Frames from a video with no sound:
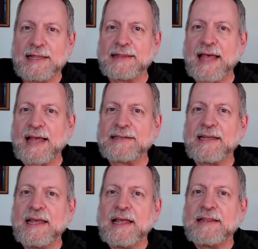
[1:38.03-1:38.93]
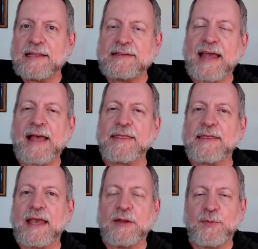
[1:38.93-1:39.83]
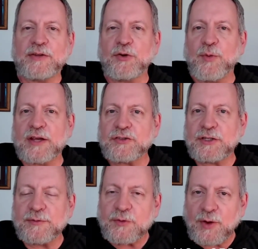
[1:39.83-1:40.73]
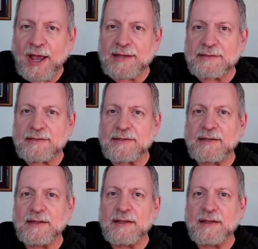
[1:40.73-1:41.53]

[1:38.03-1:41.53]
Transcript: that the death and resurrection of Christ